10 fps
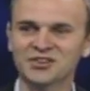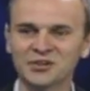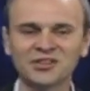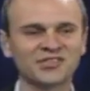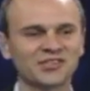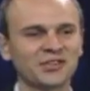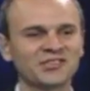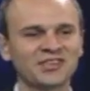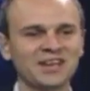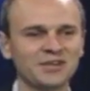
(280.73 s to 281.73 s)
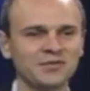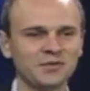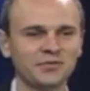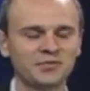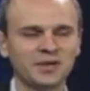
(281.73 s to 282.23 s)
So let's, so let's take, you,
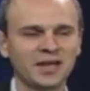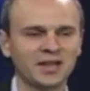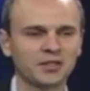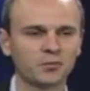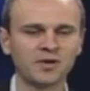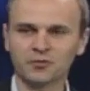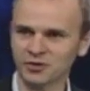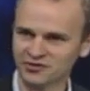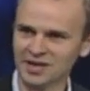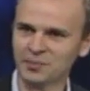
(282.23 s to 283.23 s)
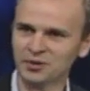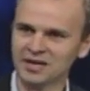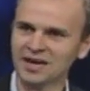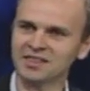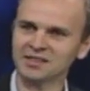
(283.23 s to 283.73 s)
you've... The river example,
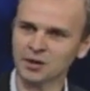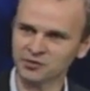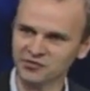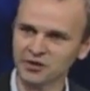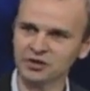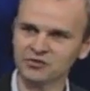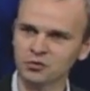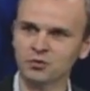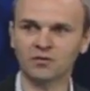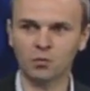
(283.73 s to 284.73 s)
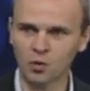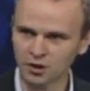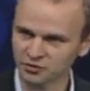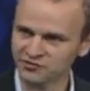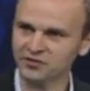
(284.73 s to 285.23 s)
again, I think that one's fairly intuitive.
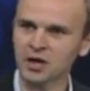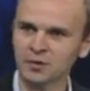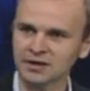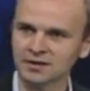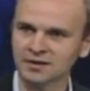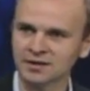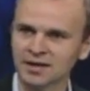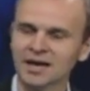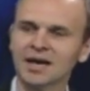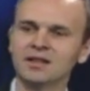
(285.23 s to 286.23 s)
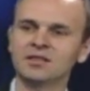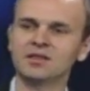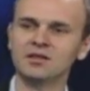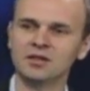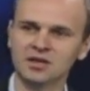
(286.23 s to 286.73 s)
Water's flowing, and
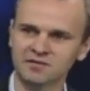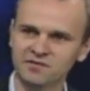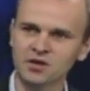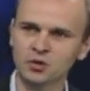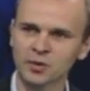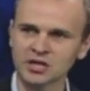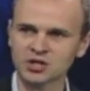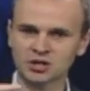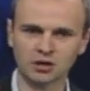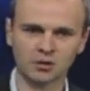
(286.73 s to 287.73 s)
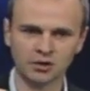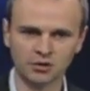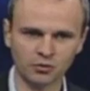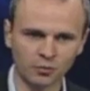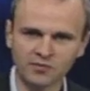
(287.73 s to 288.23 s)
the, the configuration are,
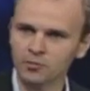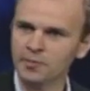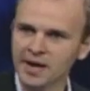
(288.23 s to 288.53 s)
are the river